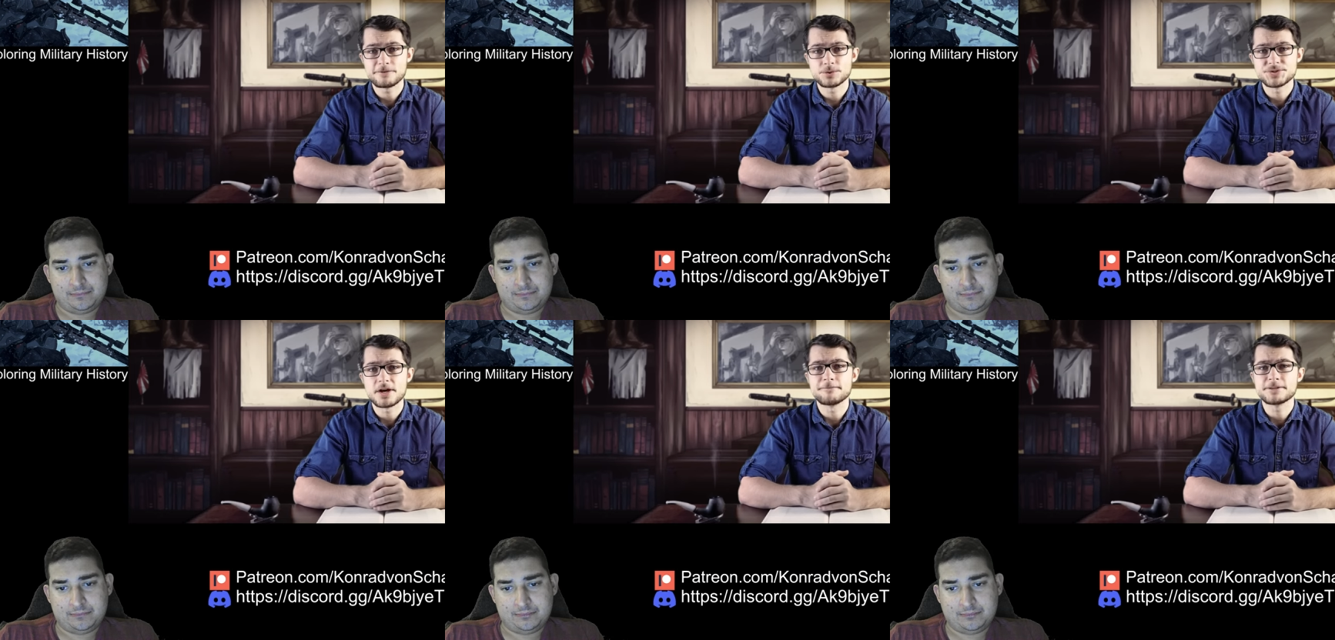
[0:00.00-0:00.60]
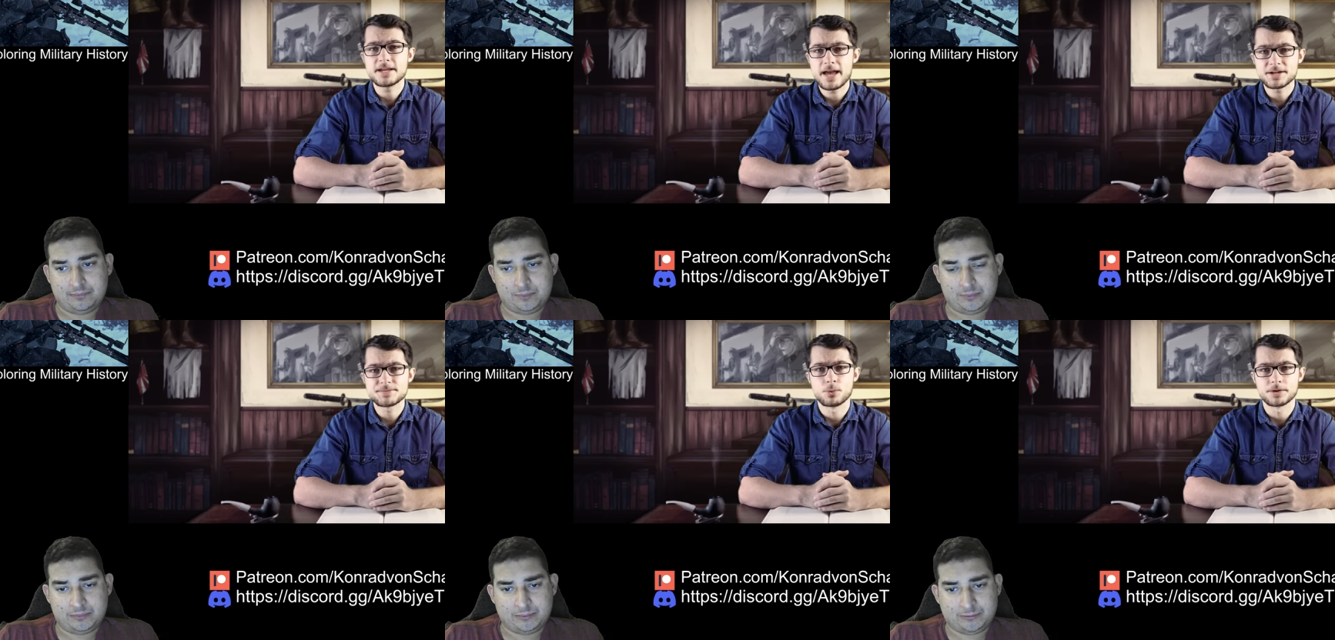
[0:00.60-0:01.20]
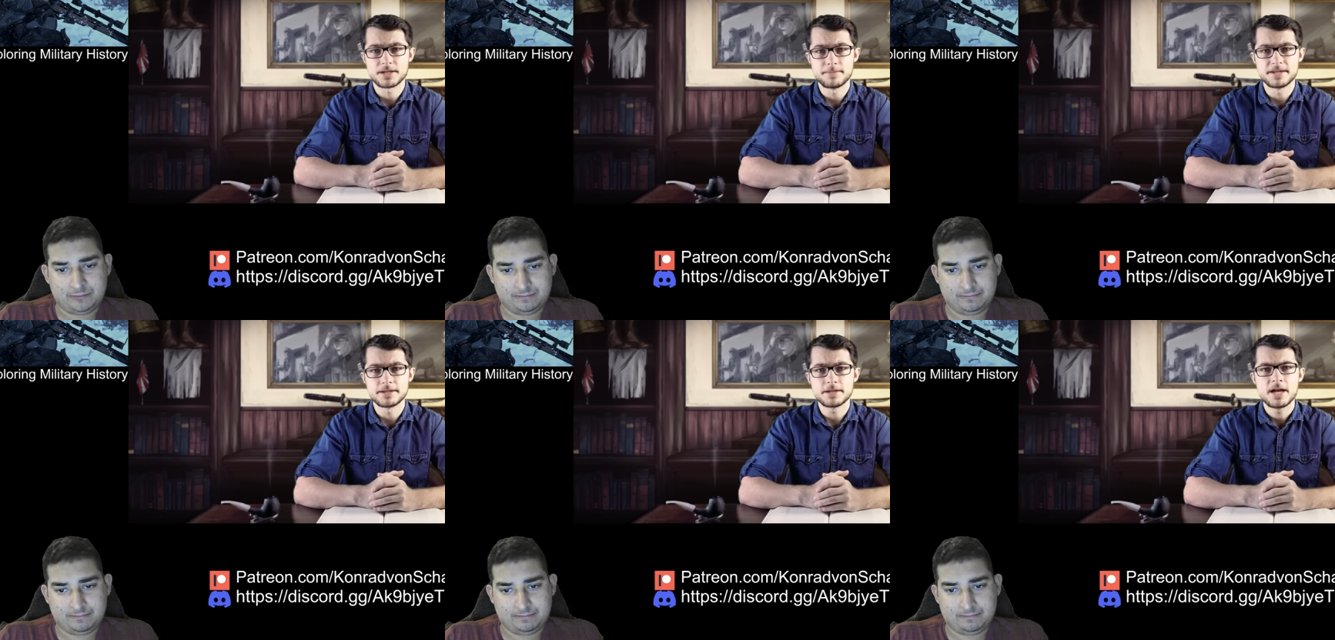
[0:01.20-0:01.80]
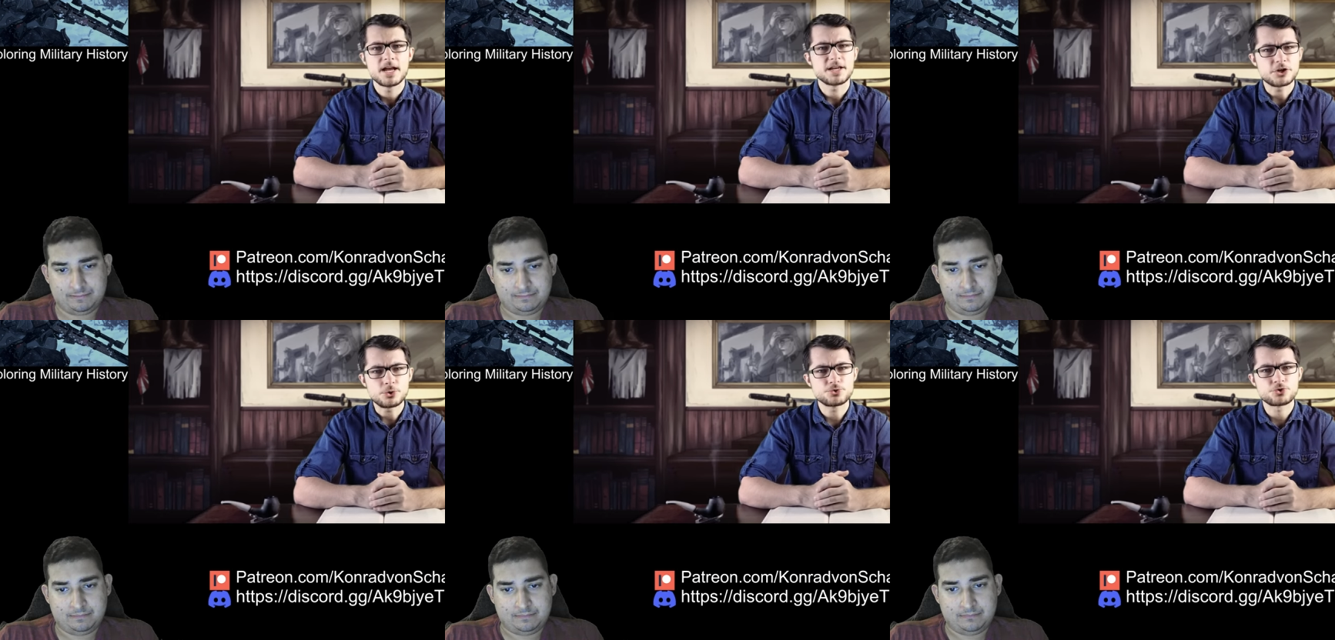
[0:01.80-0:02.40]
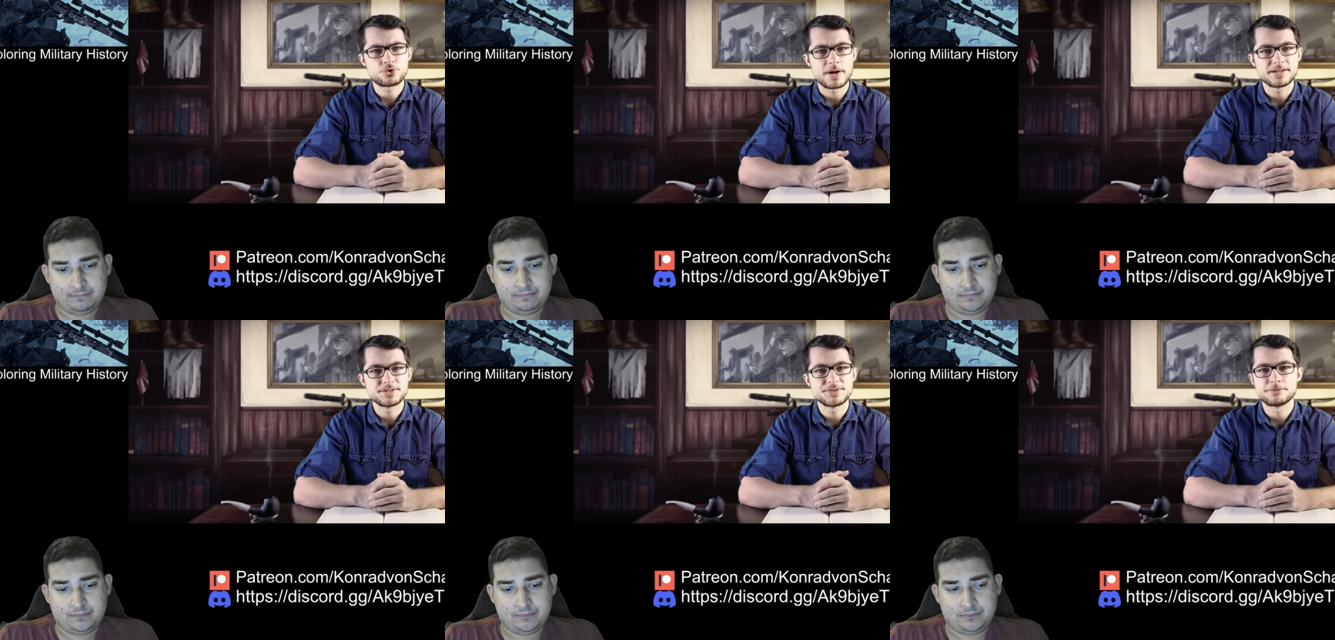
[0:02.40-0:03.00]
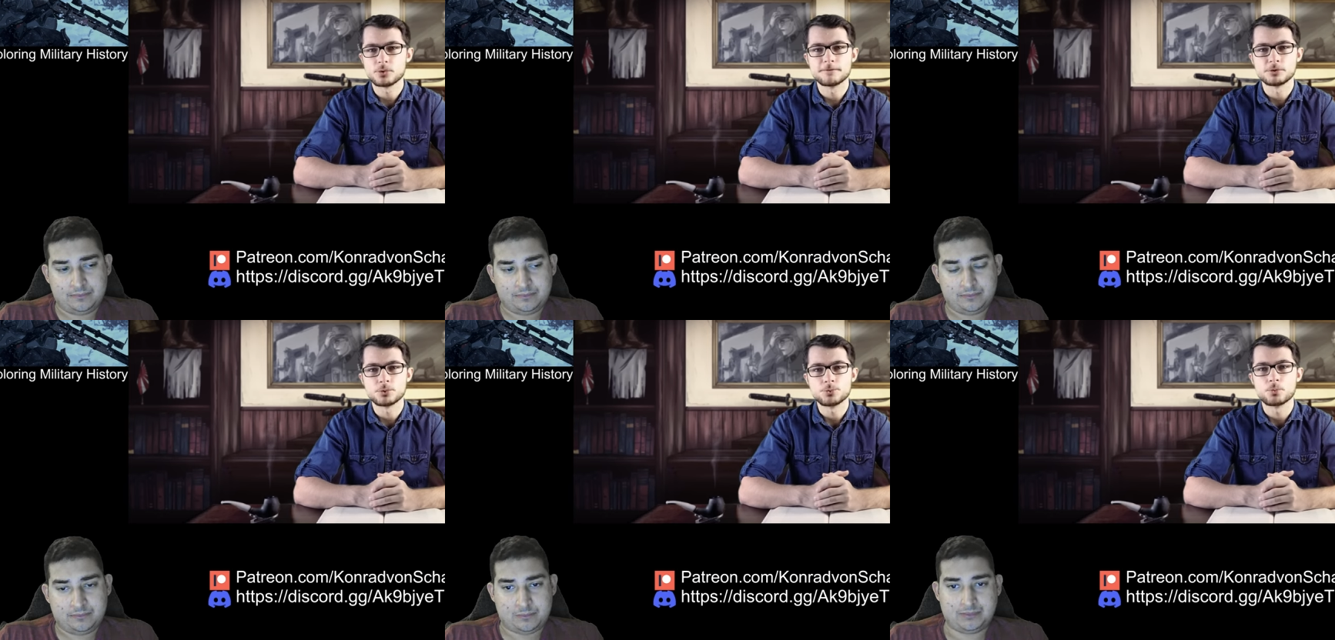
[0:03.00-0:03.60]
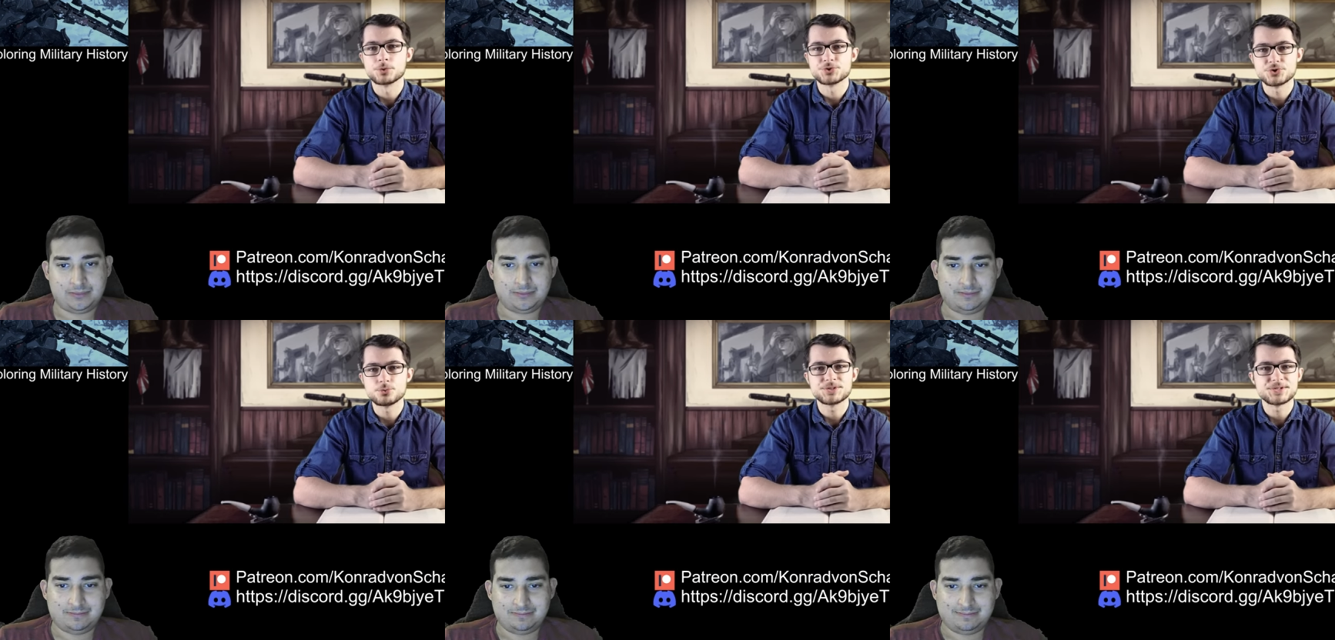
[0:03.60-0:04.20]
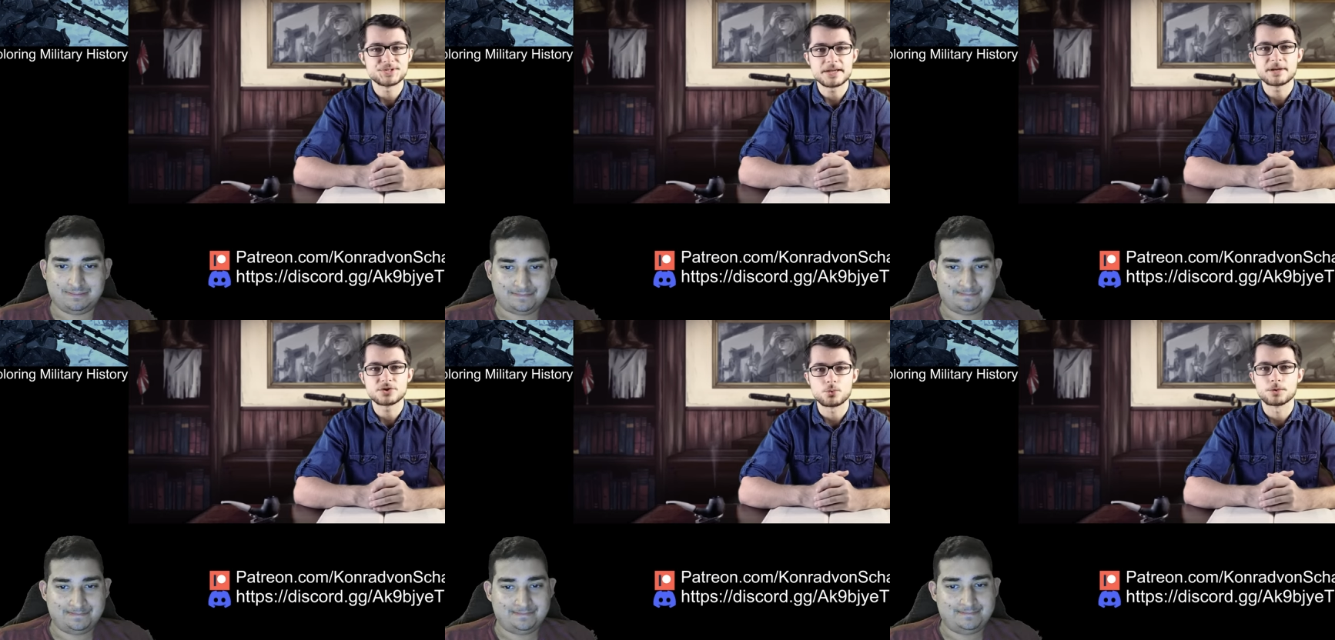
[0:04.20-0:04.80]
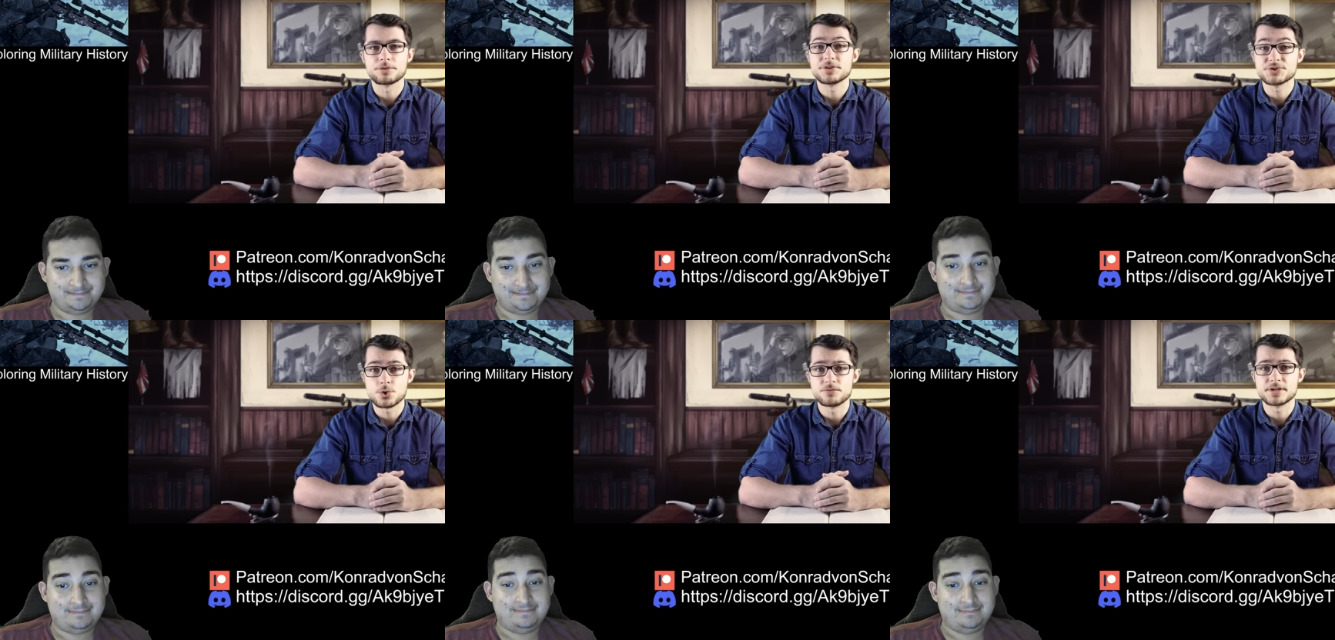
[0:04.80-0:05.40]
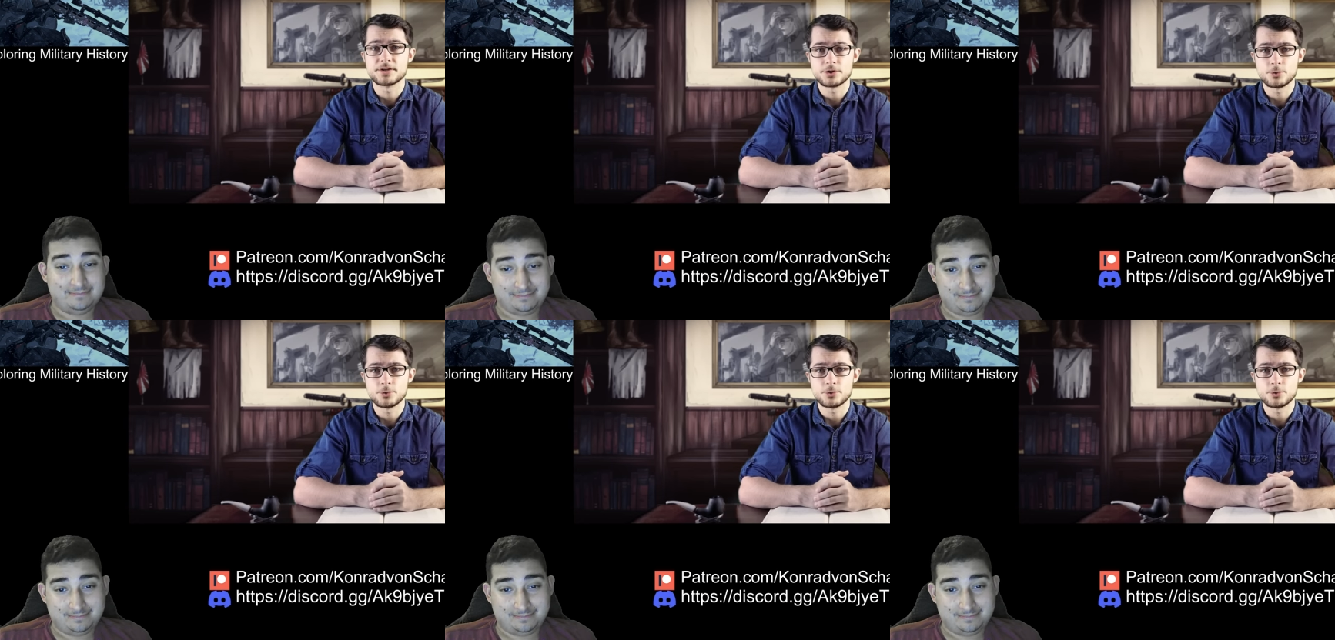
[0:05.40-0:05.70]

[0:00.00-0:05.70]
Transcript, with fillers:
Speaker 1: efforts of the Export Committee, huge trains full of loot were soon steaming toward the Soviet